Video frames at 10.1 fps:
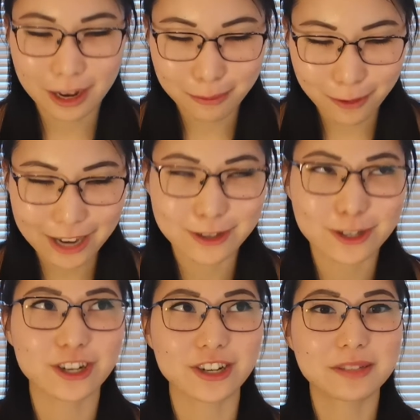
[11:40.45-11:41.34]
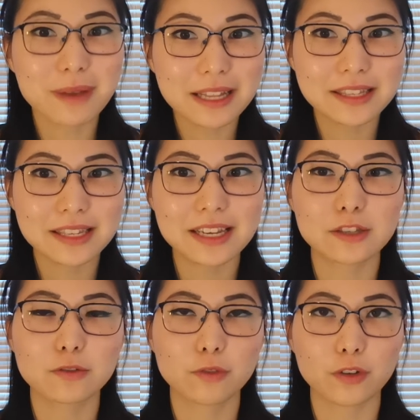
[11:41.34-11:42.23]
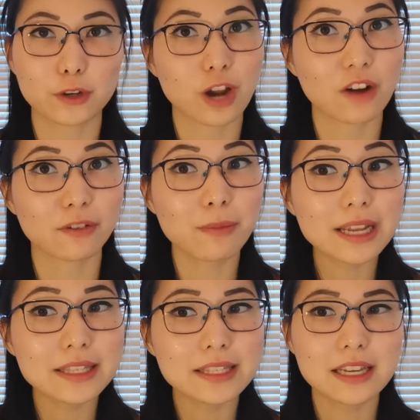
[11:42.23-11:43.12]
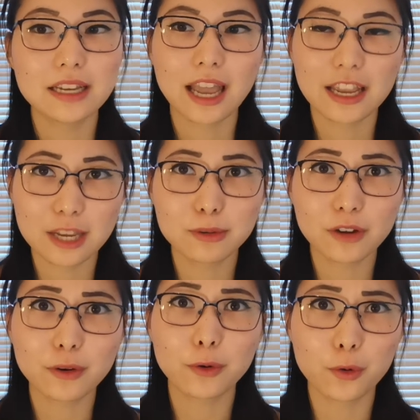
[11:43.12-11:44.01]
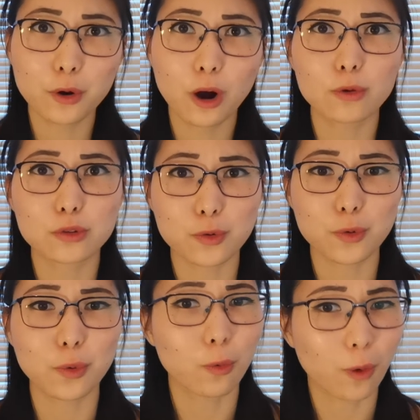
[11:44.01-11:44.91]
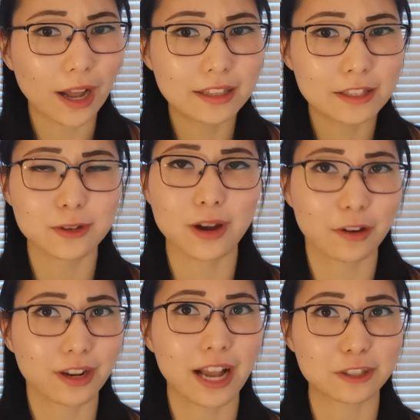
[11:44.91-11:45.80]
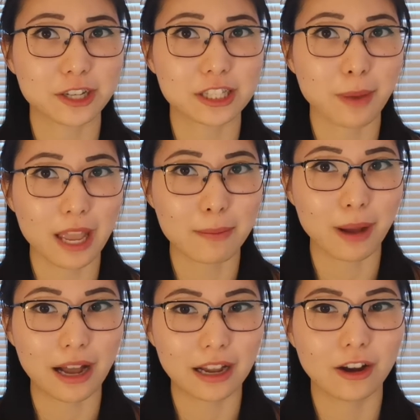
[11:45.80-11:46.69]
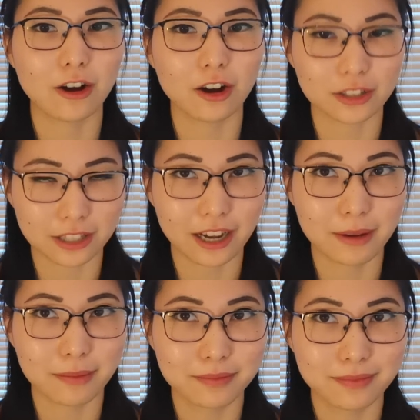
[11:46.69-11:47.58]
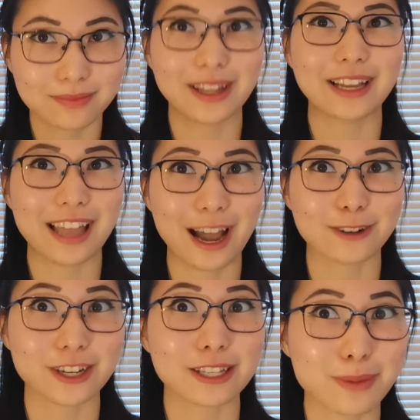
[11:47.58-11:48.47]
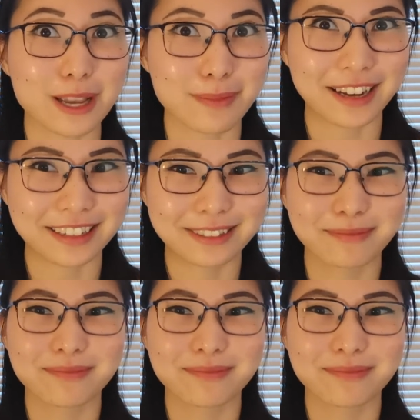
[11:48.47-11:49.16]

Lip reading: way to share expenses with your travel mates and keep track of who owes who what, so everyone actually gets paid back on time, like actually gets paid back.